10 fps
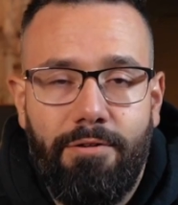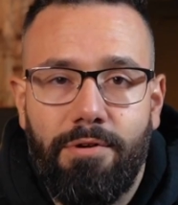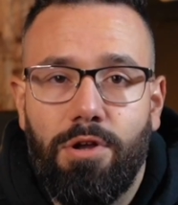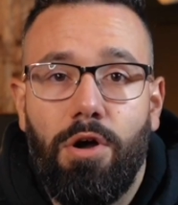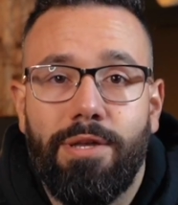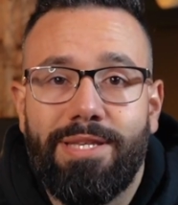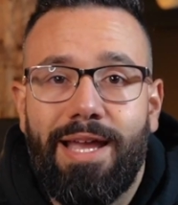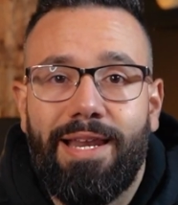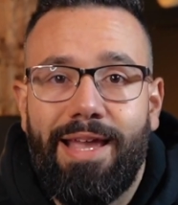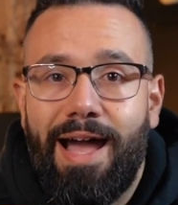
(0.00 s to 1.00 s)
don't recall
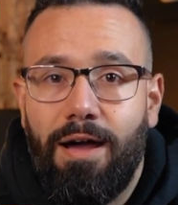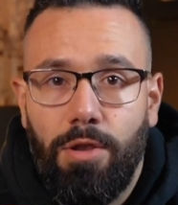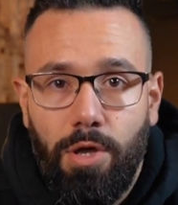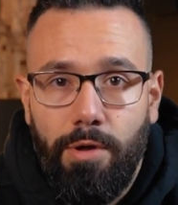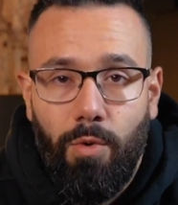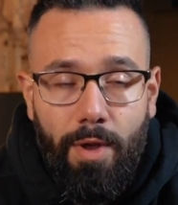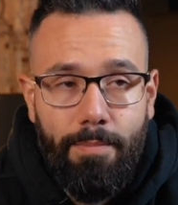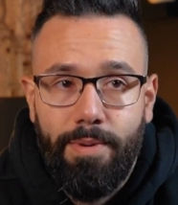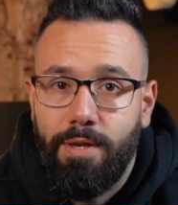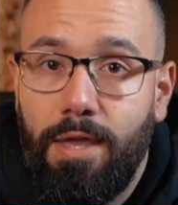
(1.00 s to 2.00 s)
exactly how low it
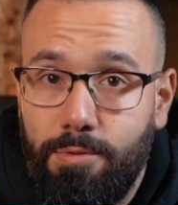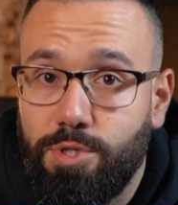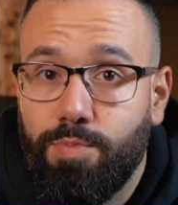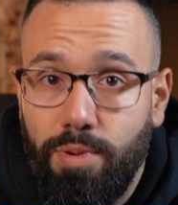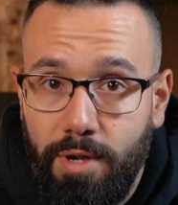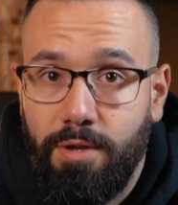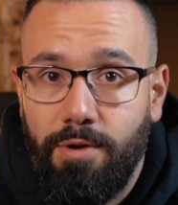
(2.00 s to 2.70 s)
went, but it was pretty